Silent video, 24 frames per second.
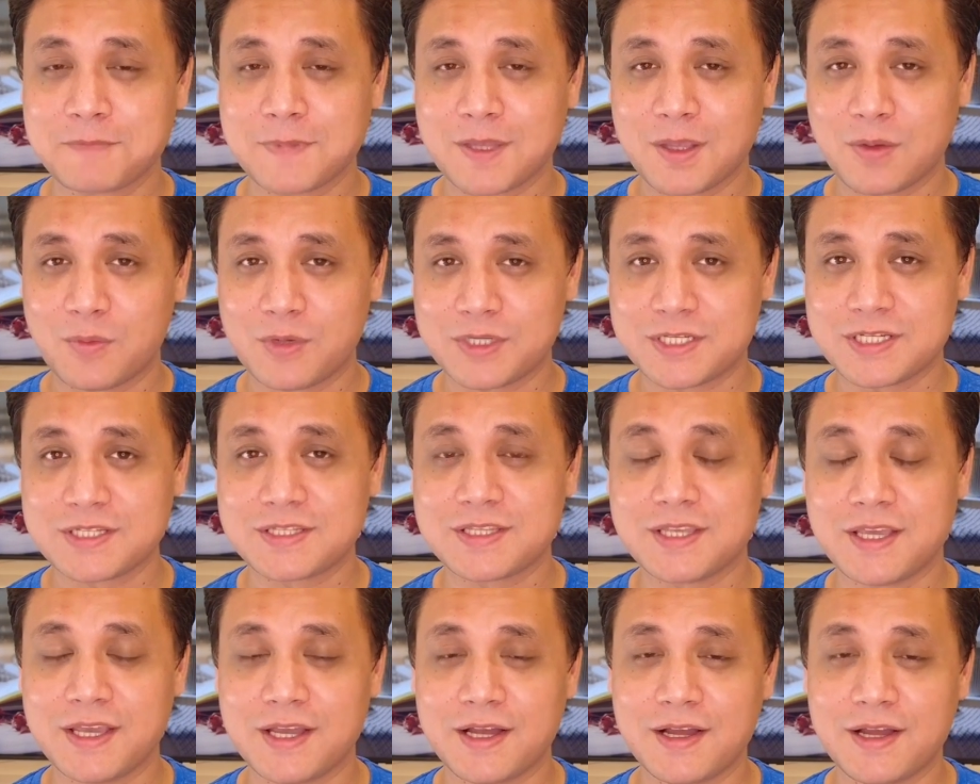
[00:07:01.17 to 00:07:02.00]
which is
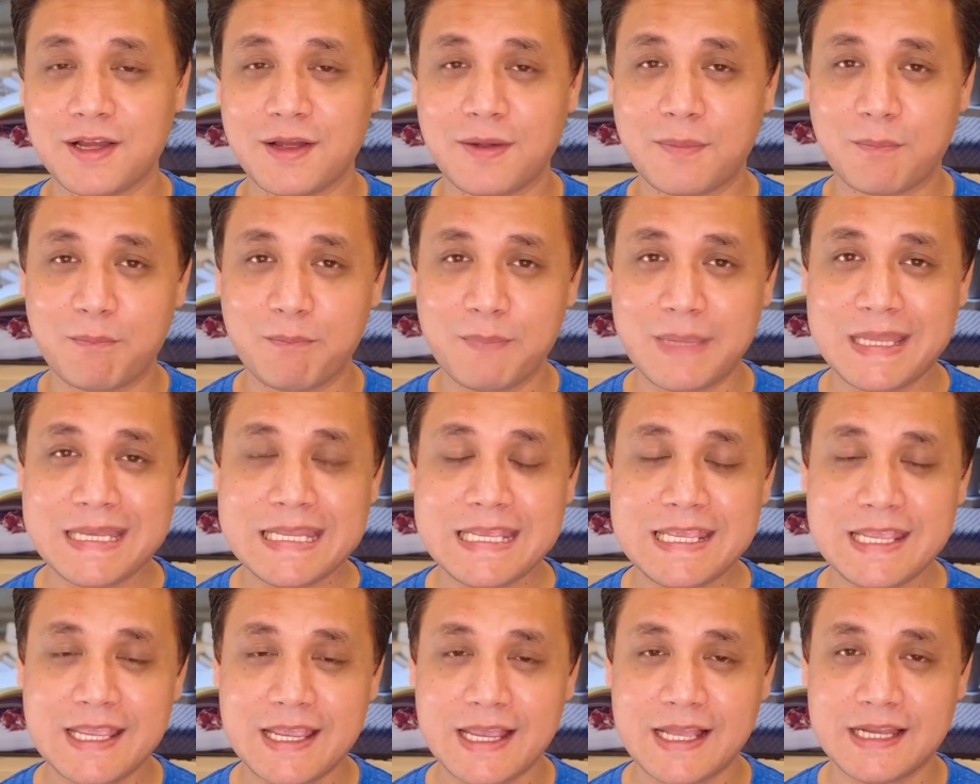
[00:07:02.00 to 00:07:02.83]
their
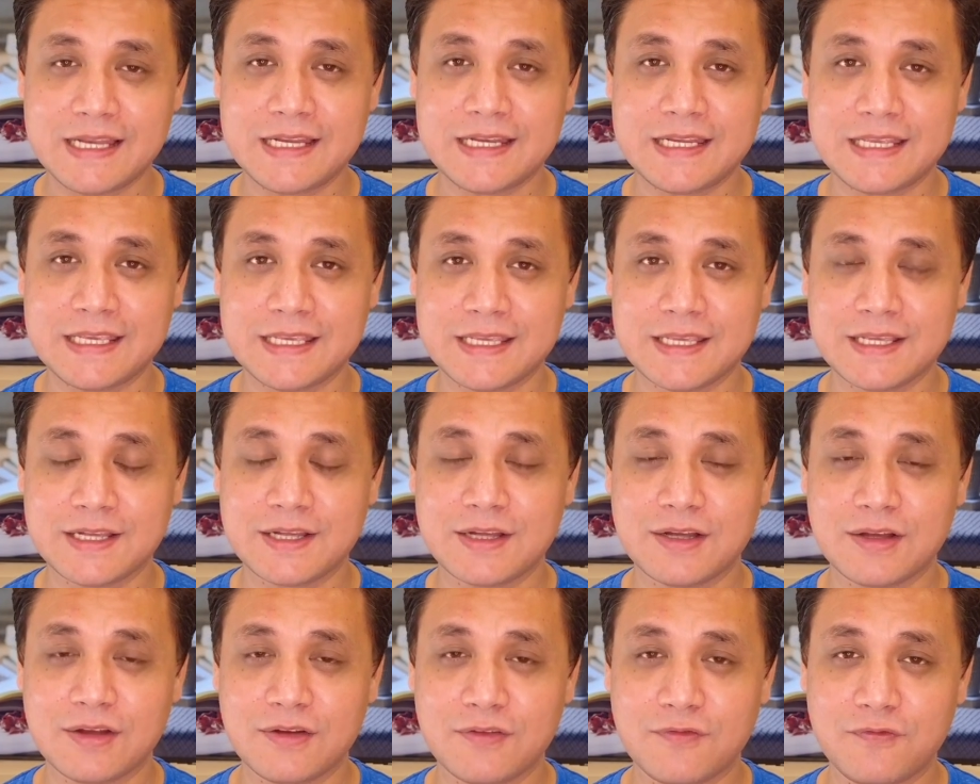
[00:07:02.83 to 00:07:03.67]
mini LED
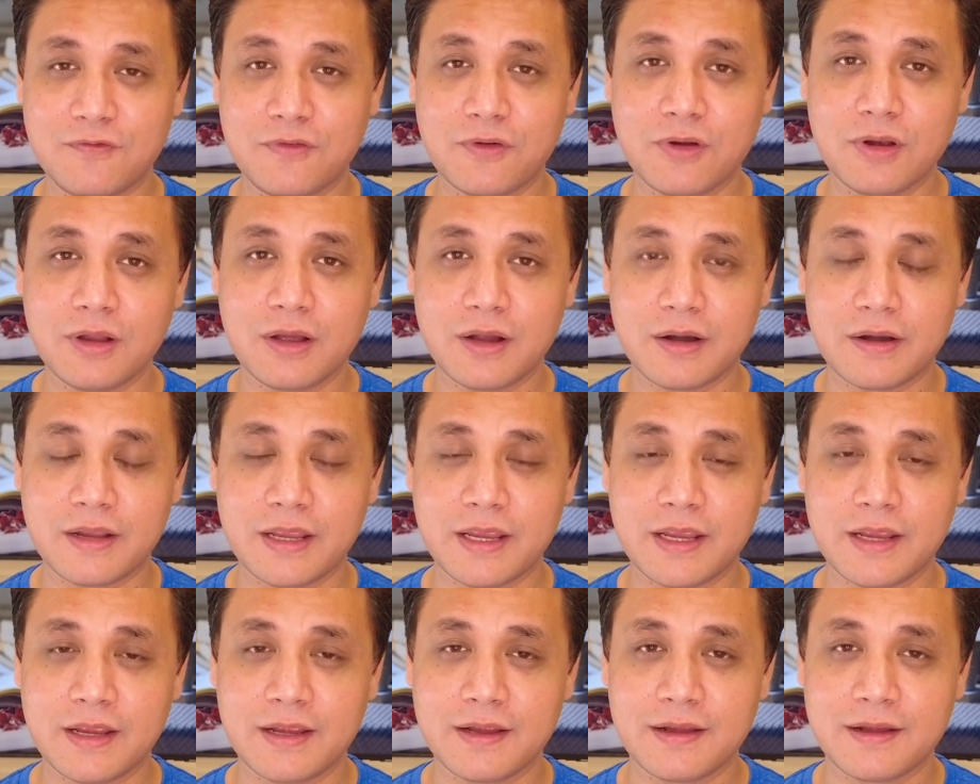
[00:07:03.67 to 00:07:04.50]
full
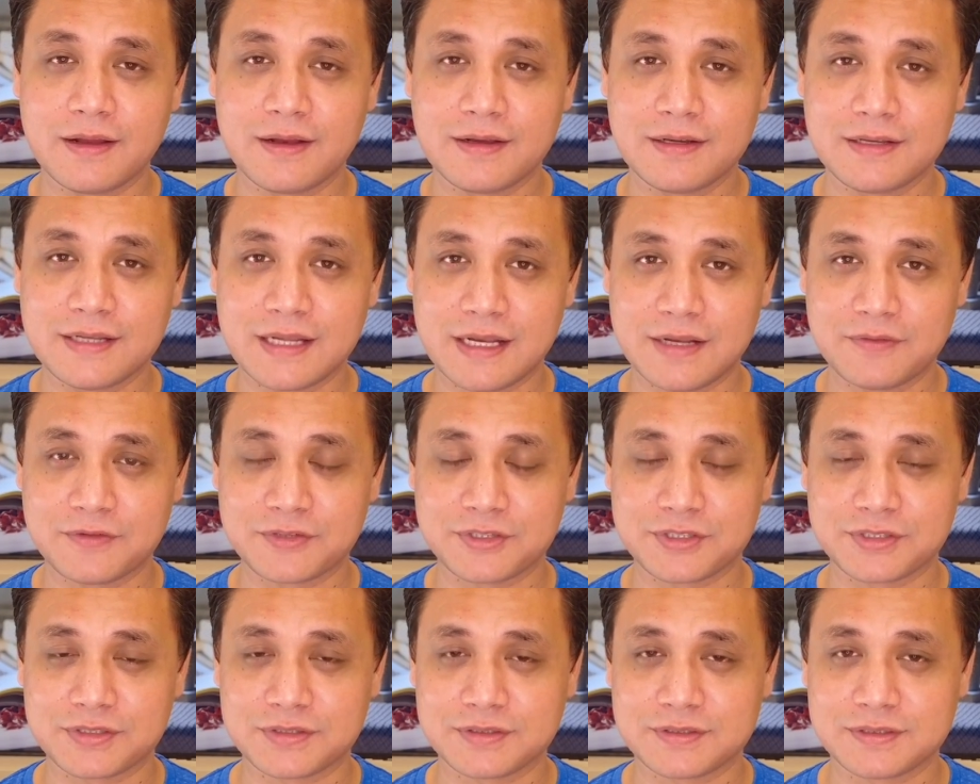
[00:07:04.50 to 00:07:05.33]
array
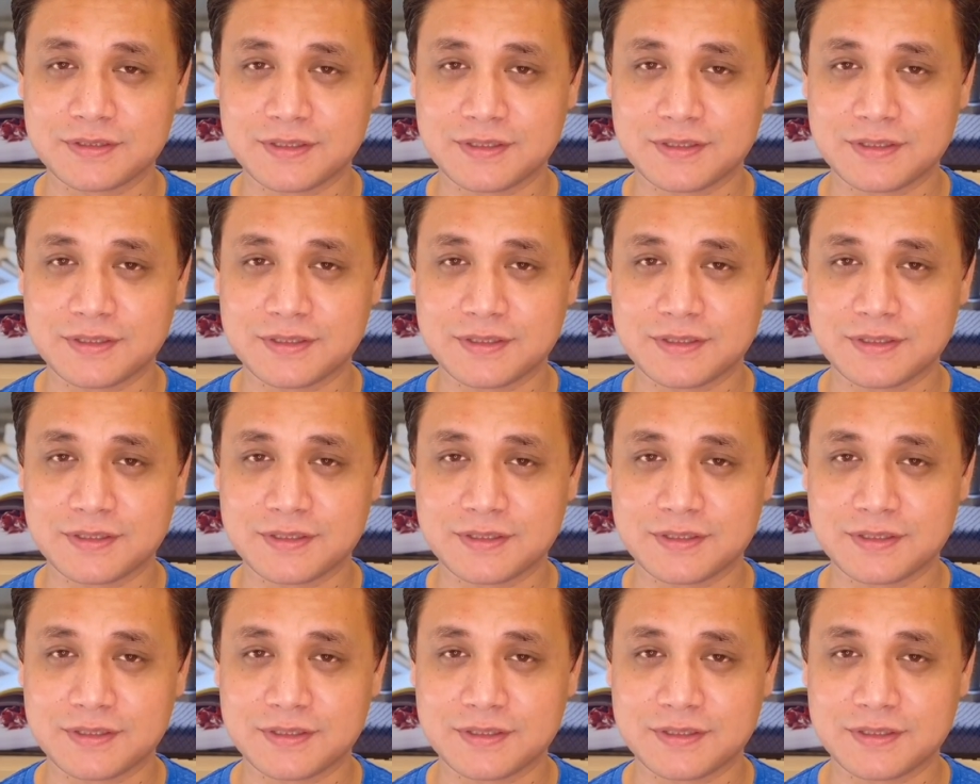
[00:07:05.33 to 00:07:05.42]
television.